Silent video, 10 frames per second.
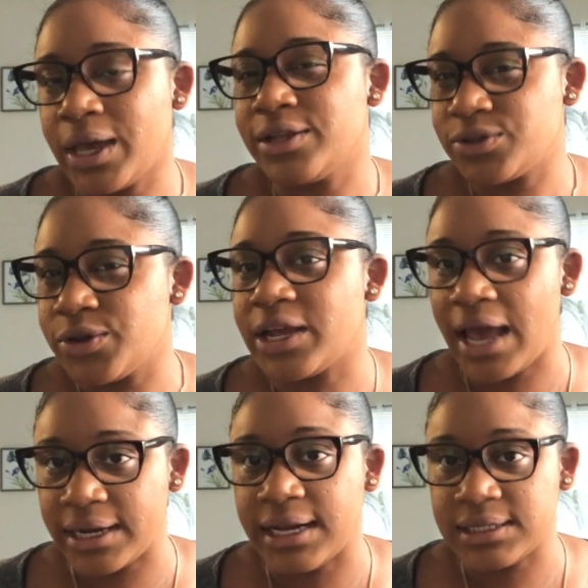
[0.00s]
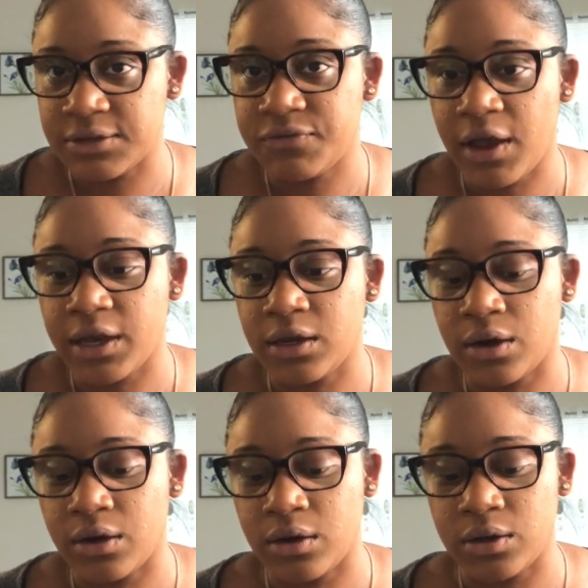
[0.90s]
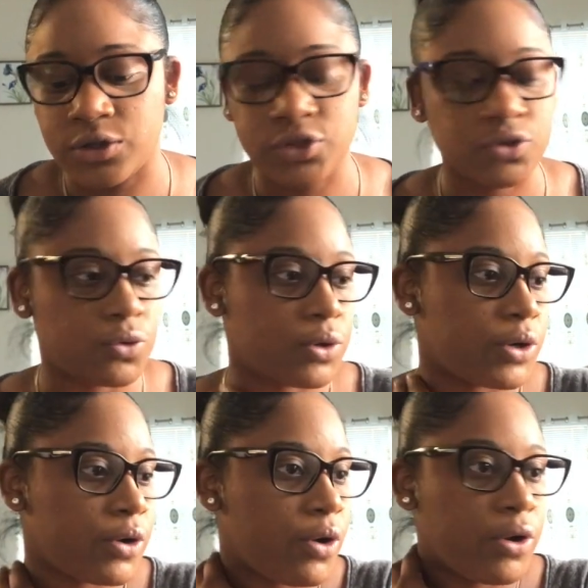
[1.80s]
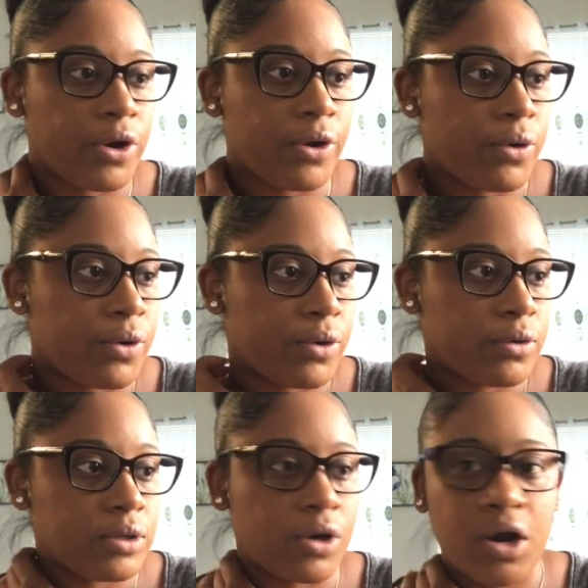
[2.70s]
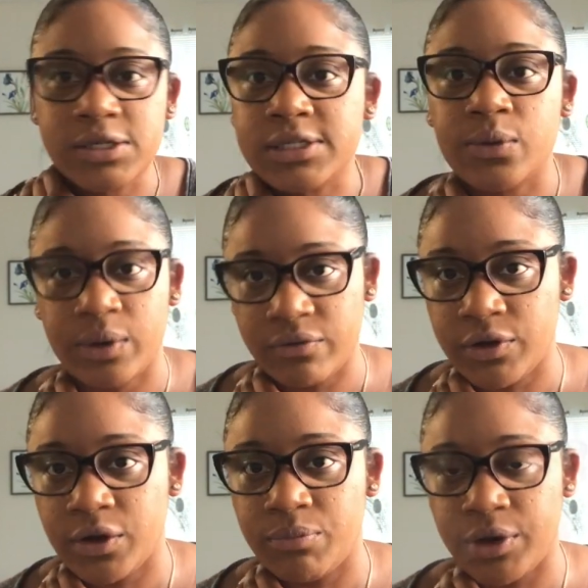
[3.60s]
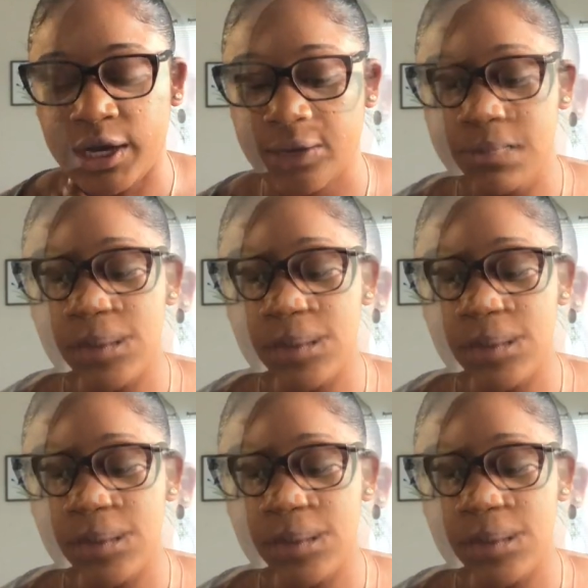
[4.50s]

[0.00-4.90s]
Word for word: can so you can identify your your stroller or your your car seat, whatever you're bringing.